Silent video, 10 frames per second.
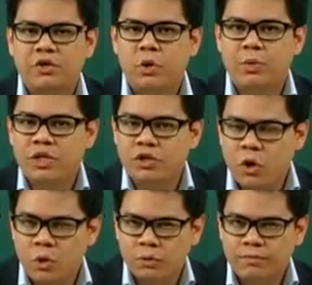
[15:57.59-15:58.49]
so we
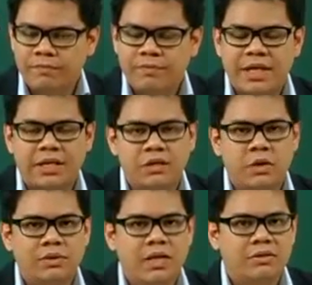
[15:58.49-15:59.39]
know that he
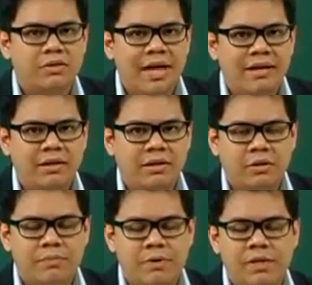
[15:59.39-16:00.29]
knows how to handle a
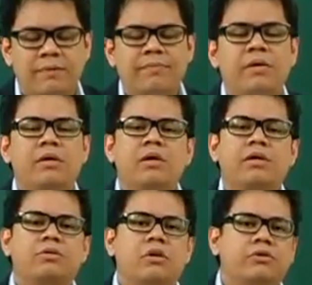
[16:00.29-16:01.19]
computer.
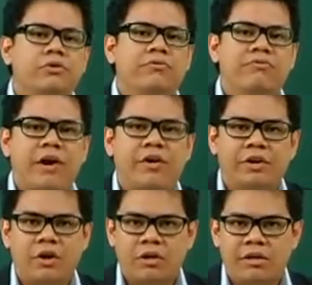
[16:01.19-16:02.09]
He's also
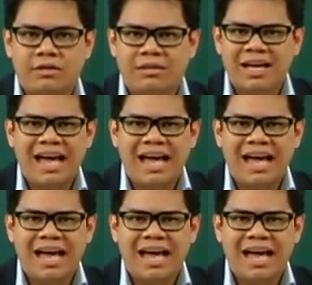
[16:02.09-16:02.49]
very honest.